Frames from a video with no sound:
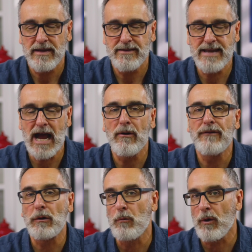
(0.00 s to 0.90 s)
Now,
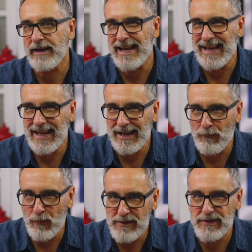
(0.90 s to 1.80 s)
if you're working
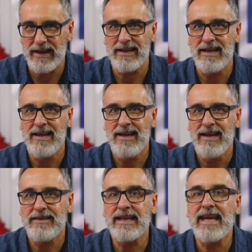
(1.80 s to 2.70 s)
with it,
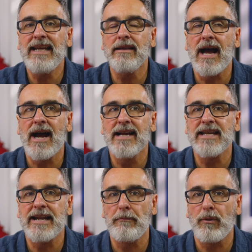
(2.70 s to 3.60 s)
the key lies
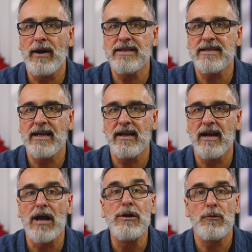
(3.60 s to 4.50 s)
in embracing
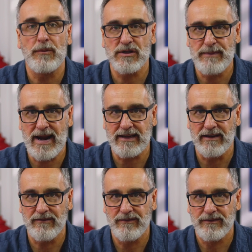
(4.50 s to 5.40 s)
a new
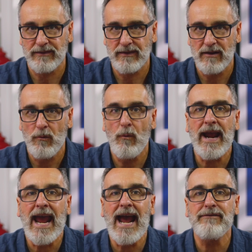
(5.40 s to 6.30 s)
perspective.
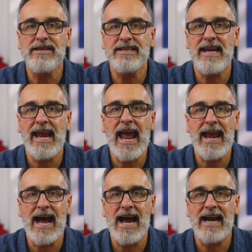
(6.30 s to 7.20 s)
We have to see
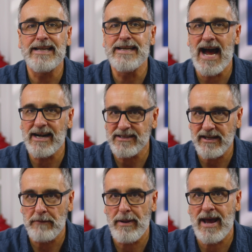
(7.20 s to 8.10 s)
AI not as
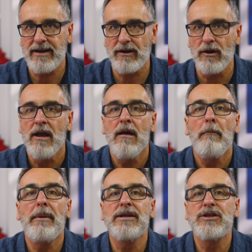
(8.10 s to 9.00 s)
a competitor,
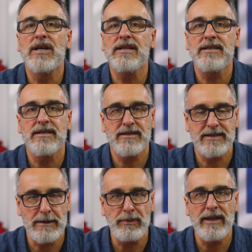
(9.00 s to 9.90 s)
but just
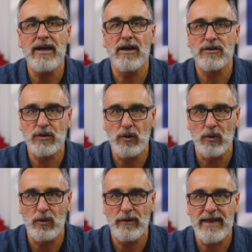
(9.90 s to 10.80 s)
simply a
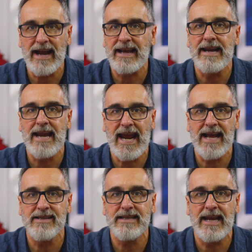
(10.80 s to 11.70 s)
tool that can
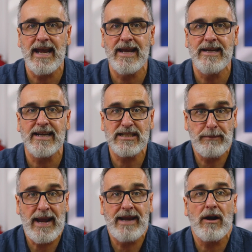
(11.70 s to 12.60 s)
enhance and
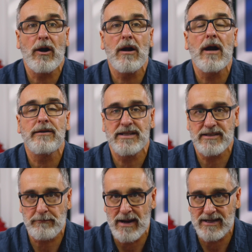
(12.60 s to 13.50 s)
expand our
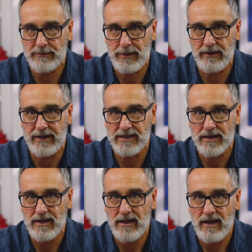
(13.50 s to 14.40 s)
artistic possibilities.
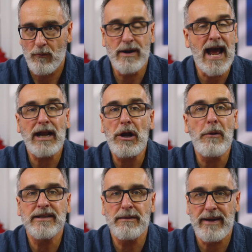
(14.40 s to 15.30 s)
We're not
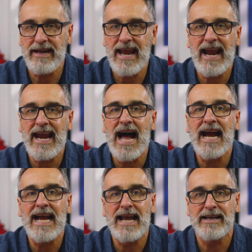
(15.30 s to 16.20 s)
going to beat
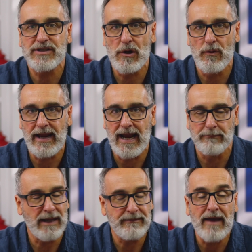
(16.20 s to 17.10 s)
AI at its own
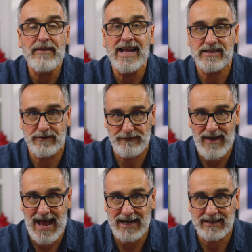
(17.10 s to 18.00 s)
game, and that's a
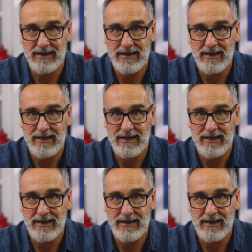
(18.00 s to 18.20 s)
fact.